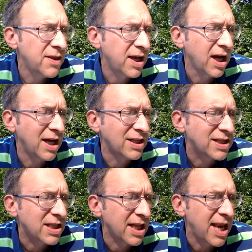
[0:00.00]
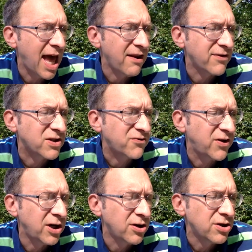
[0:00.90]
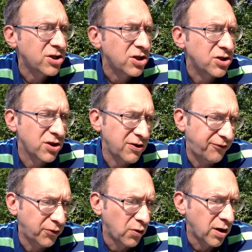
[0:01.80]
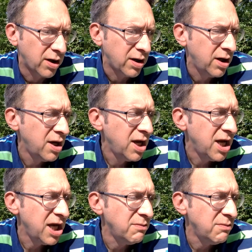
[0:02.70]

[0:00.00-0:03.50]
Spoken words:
The gun slid out of his fingers to the floor.